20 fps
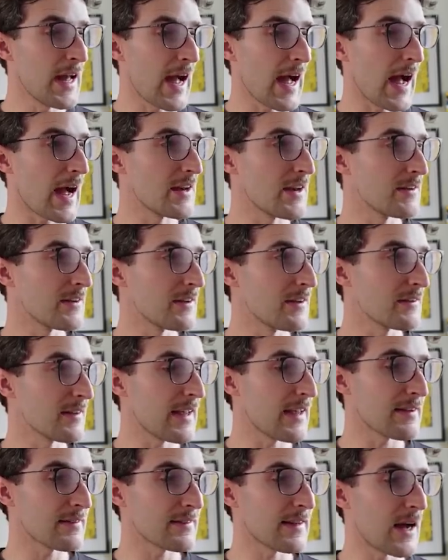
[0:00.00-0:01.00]
Anders
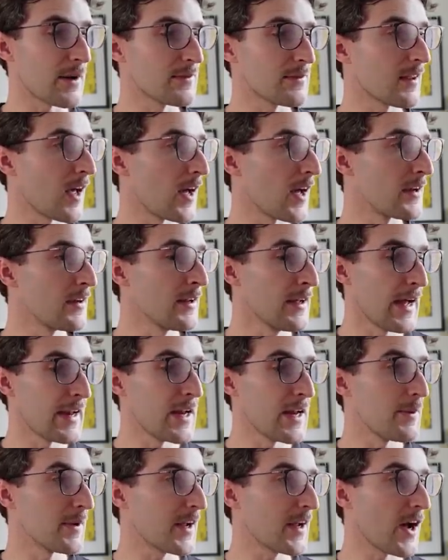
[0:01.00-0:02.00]
is now done. And
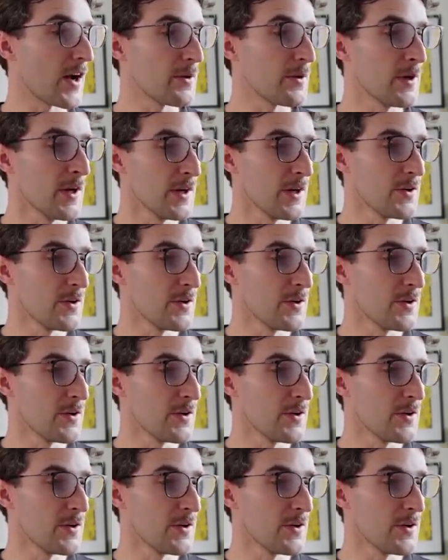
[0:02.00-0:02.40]
here we go.